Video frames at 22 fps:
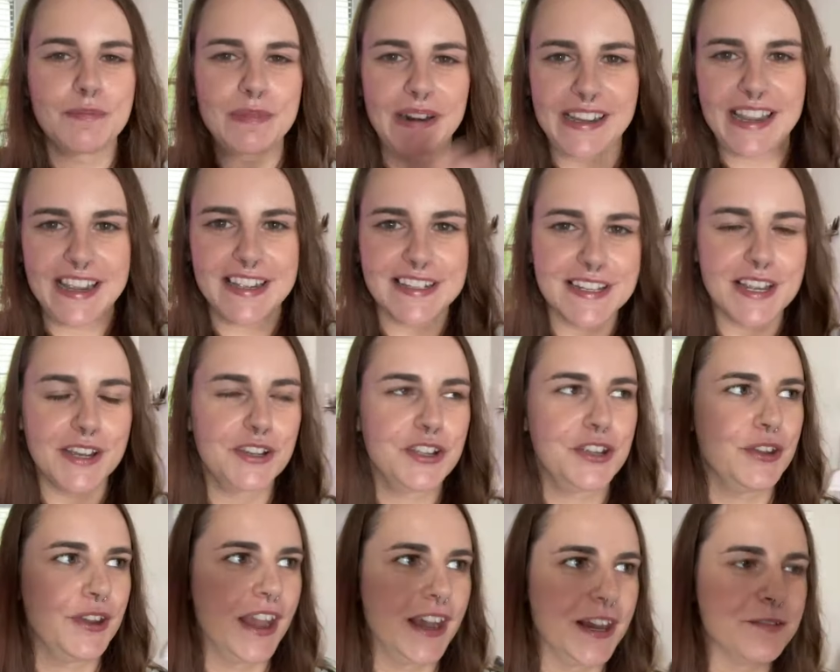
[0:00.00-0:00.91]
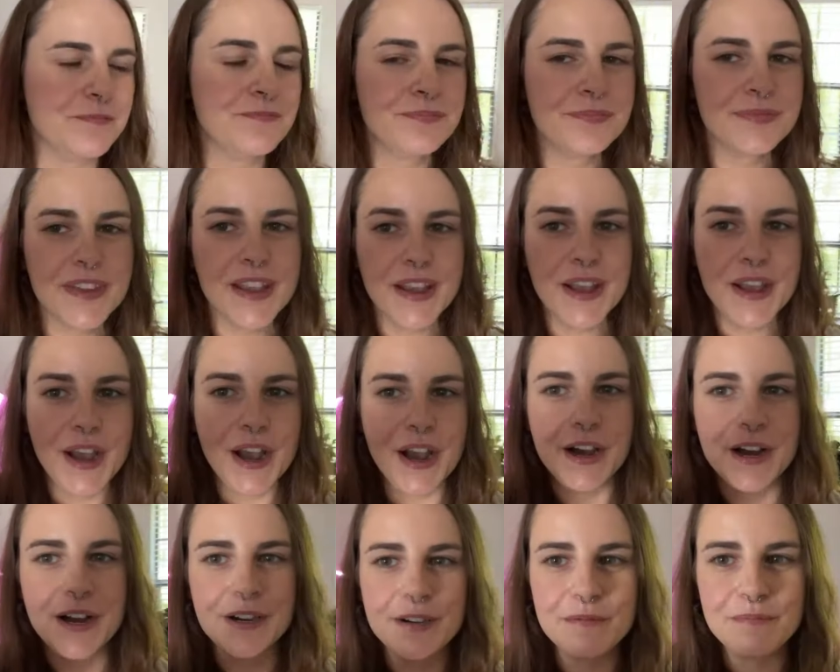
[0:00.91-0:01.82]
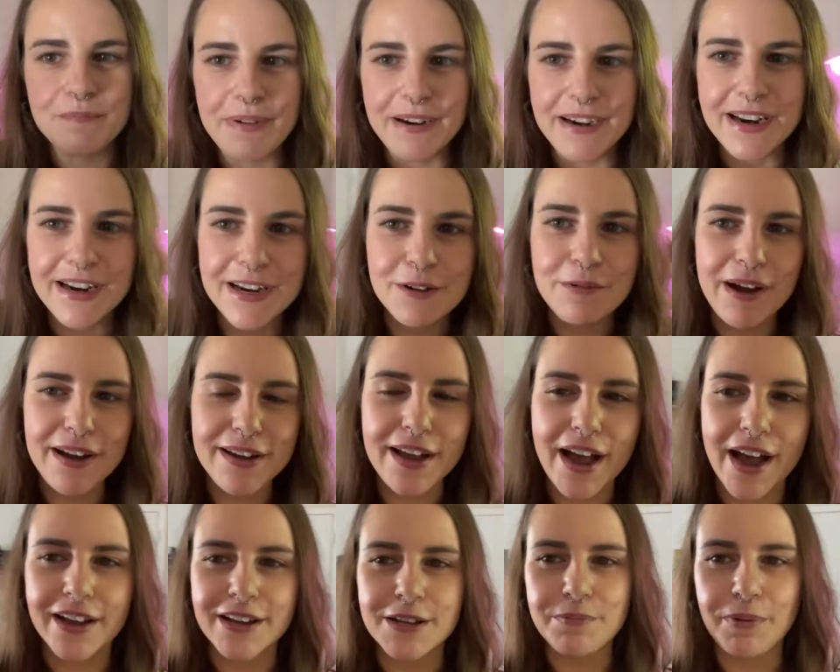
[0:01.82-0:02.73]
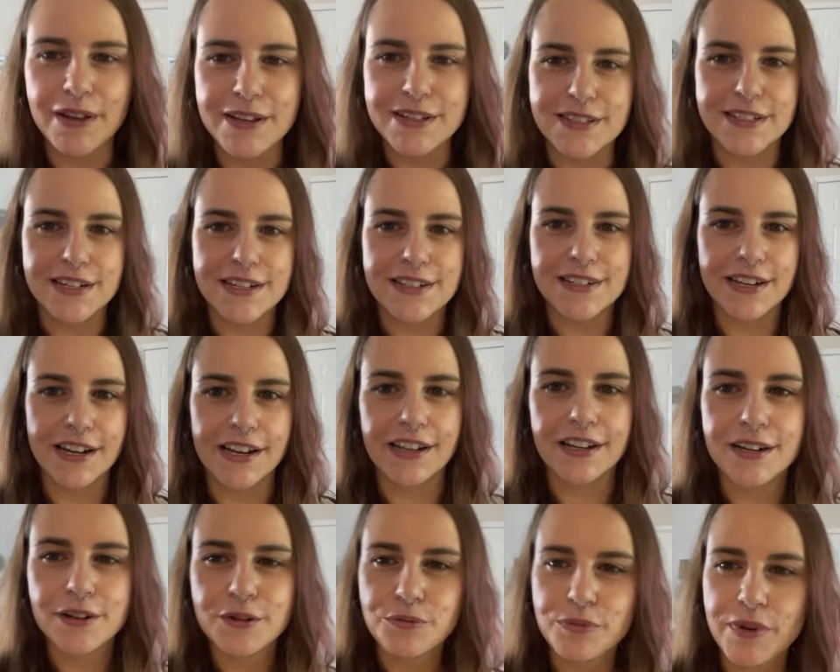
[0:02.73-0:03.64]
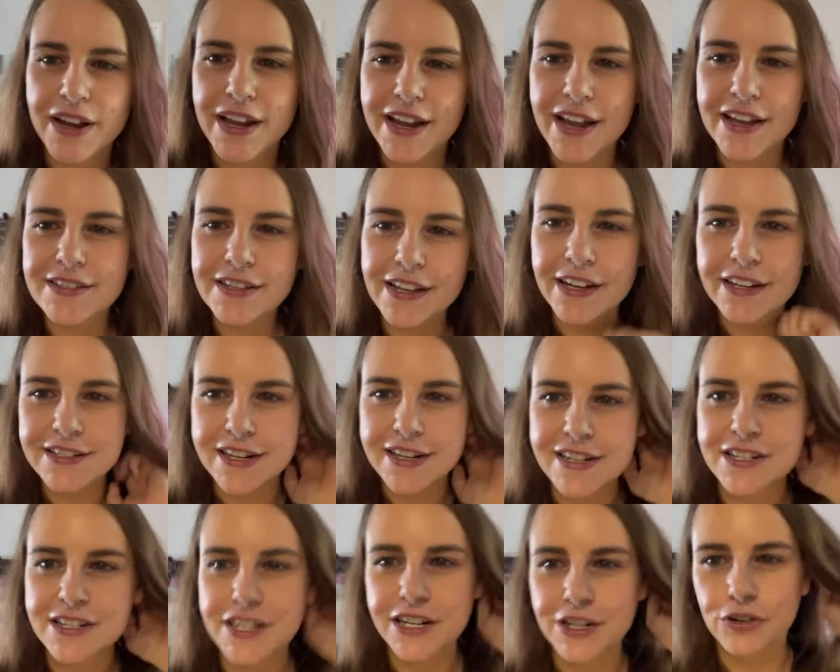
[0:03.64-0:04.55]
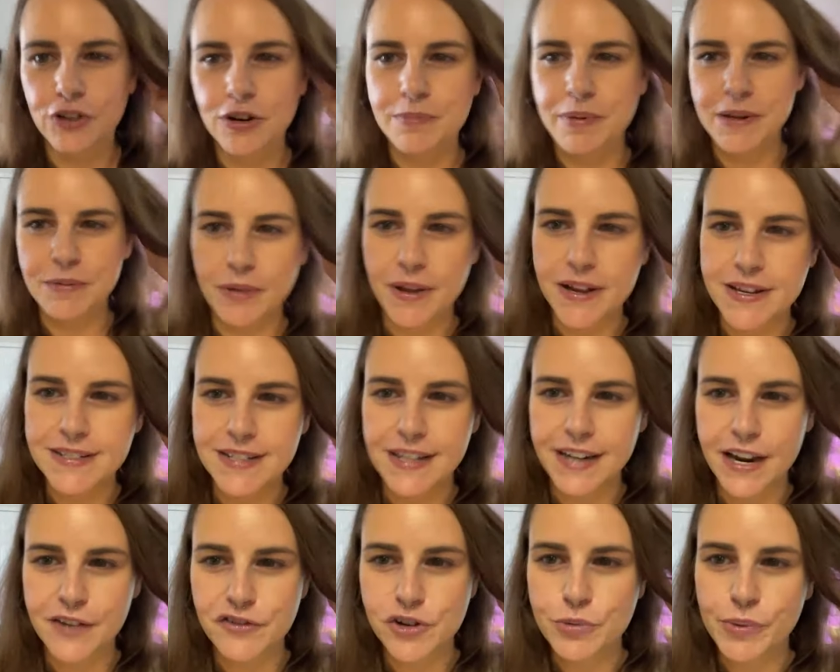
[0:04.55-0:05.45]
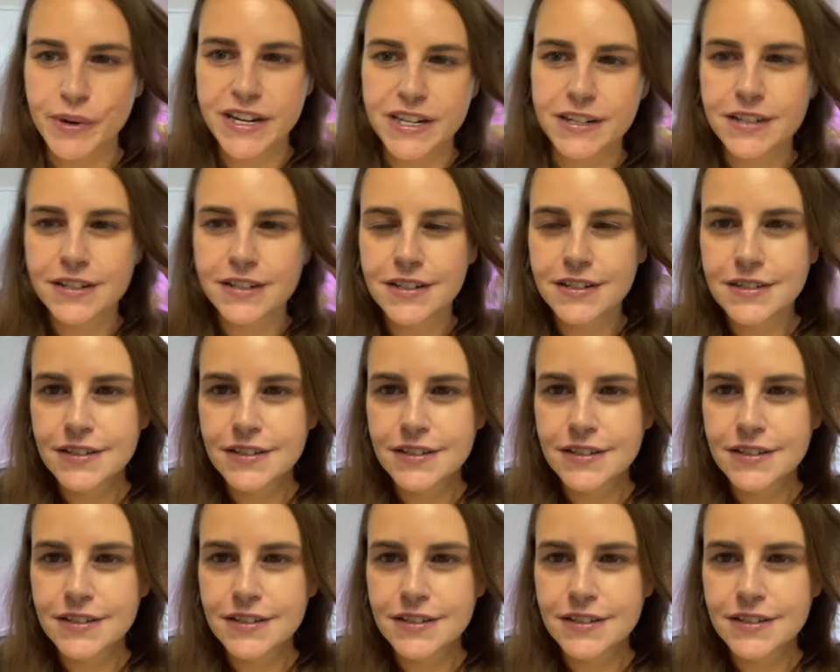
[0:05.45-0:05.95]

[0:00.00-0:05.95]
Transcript: it, but I can't tell you yet. Um, but anyway, yeah, he plays D&D. He has like a D&D group he plays like every week.